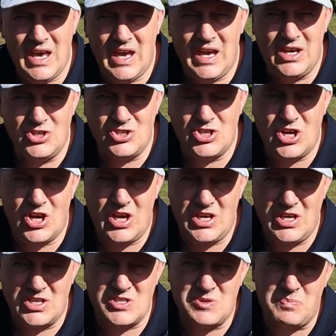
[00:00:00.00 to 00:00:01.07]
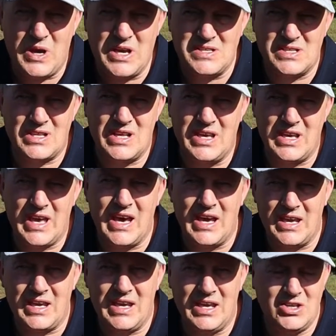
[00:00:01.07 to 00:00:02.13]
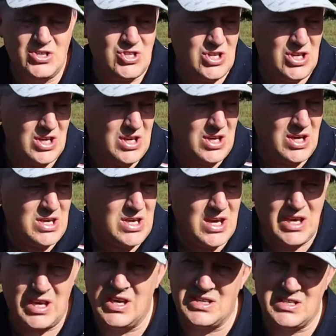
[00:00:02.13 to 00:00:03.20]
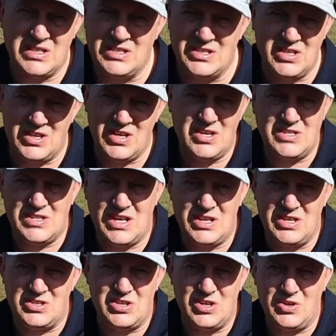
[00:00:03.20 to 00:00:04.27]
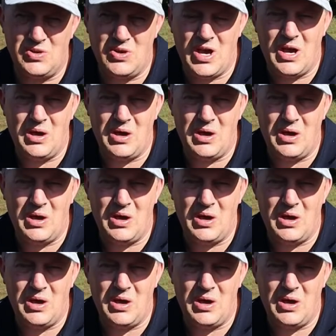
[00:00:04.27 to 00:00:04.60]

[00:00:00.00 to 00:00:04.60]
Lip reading: and you know, you just basically can't get your kit into those other two